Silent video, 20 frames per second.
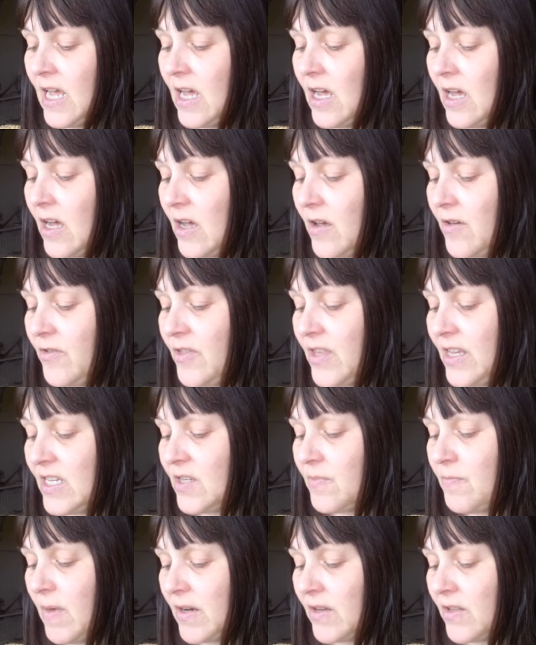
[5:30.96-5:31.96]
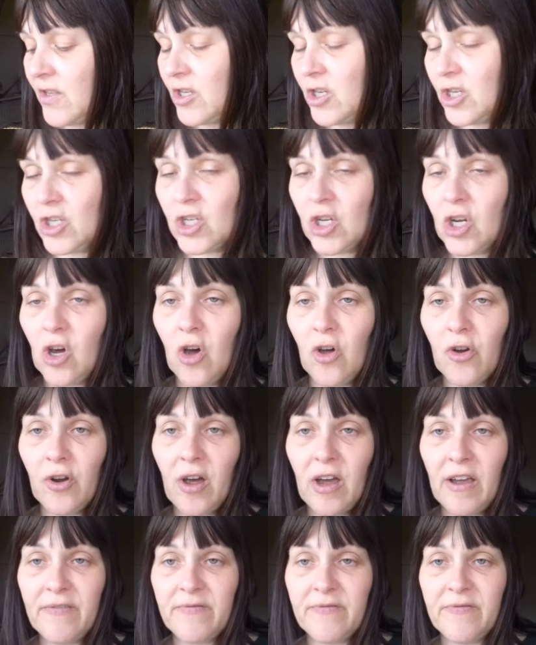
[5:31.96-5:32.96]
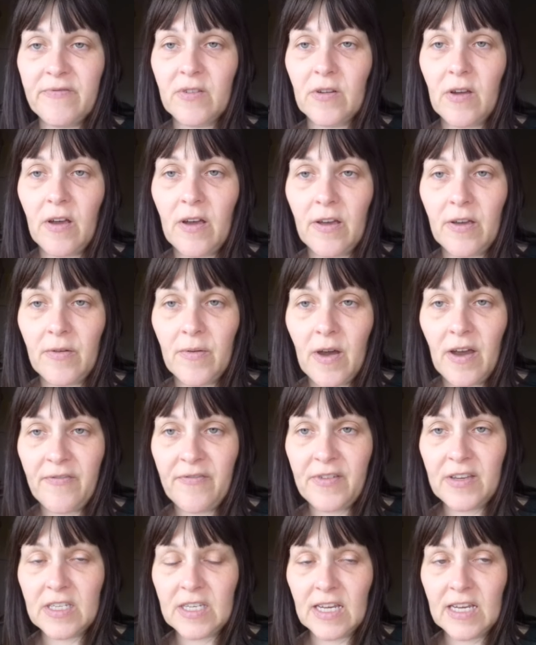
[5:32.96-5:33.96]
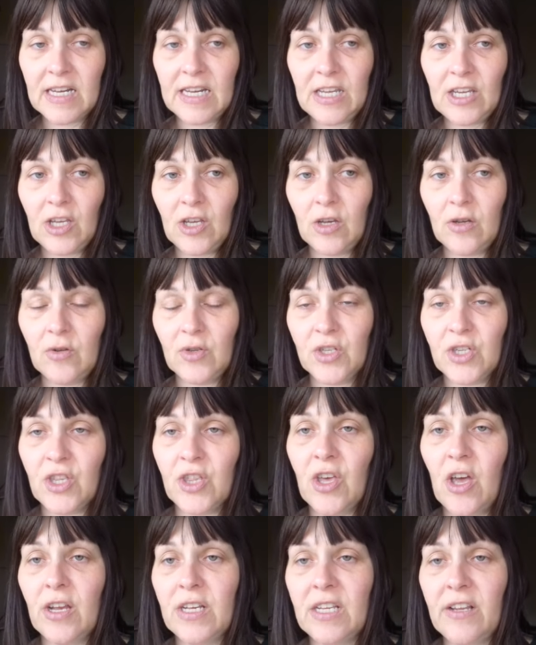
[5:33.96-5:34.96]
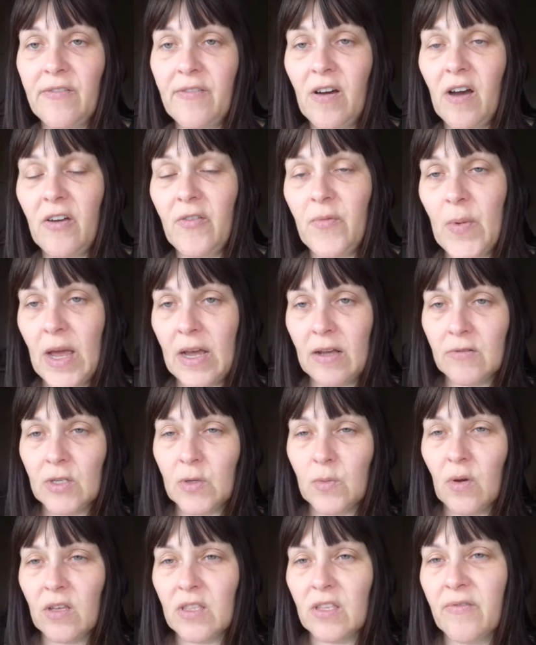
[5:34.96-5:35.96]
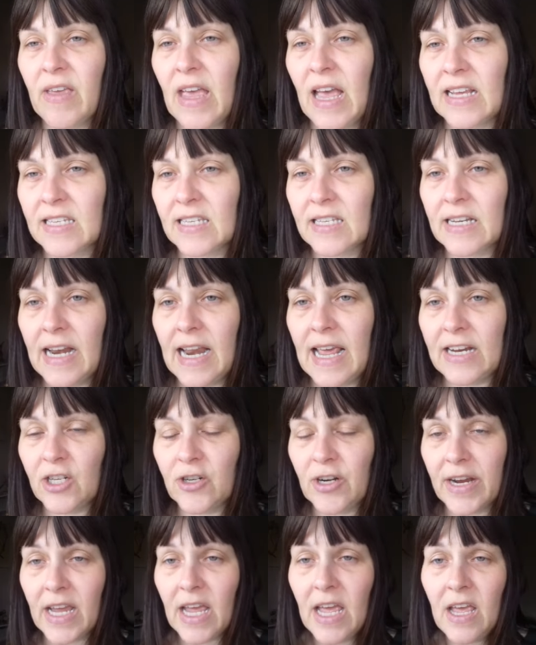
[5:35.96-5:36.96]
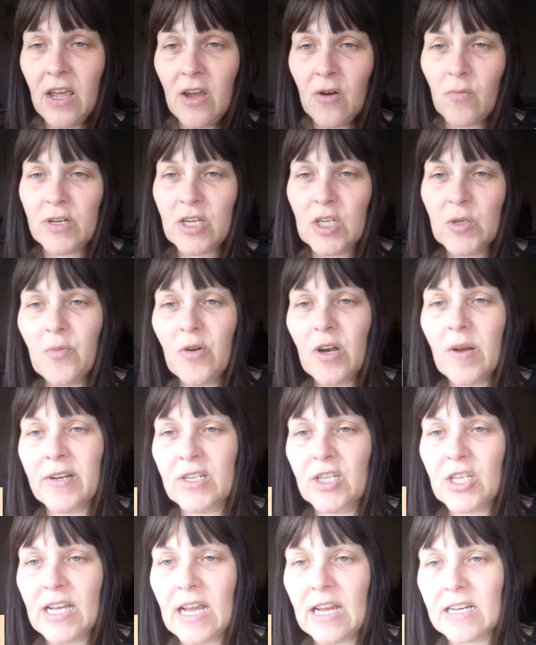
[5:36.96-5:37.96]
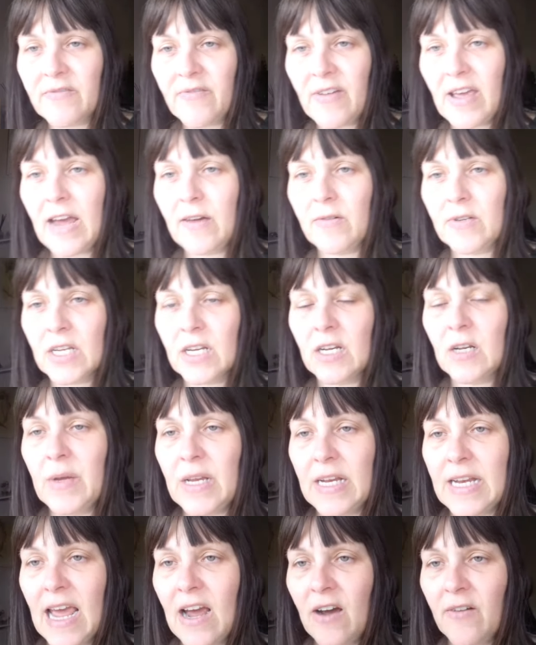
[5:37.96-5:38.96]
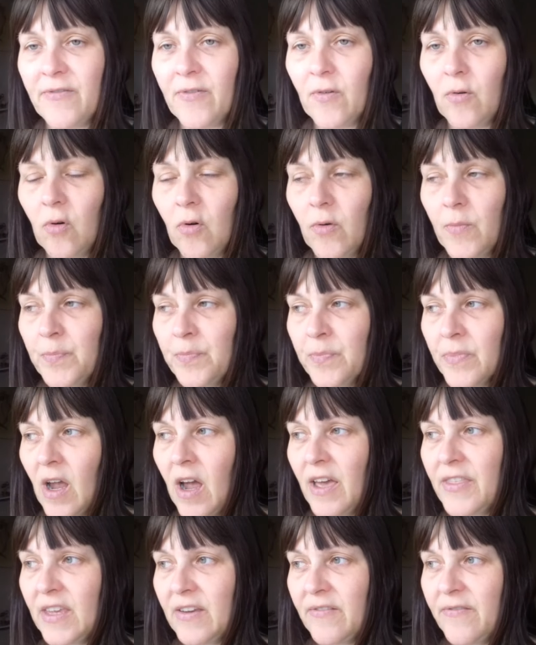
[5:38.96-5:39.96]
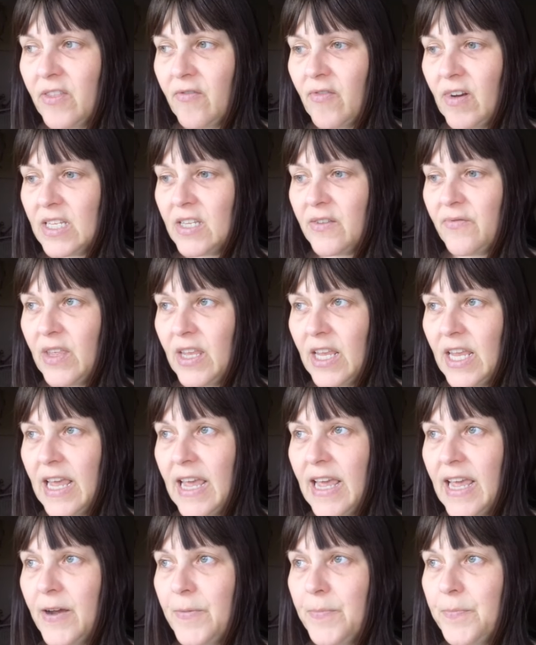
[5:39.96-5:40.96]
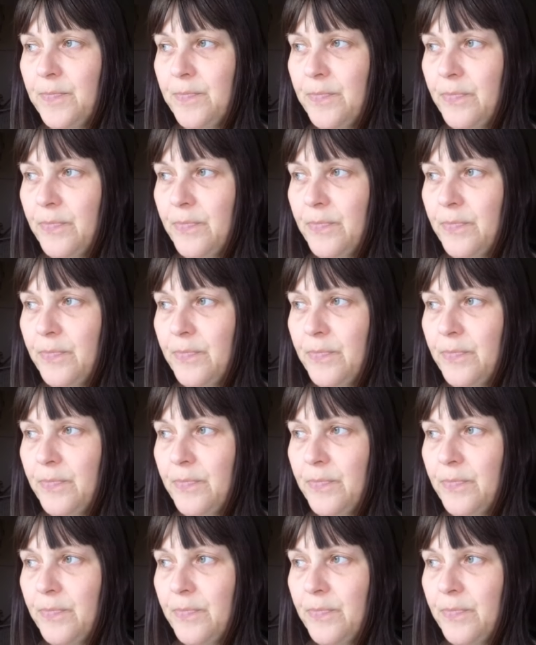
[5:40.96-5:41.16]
Uh, this month just gone, I've, uh, I physically used £35 worth of gas and electric, which is pretty much standard for how it's going to be now for, I think, for the rest of the year.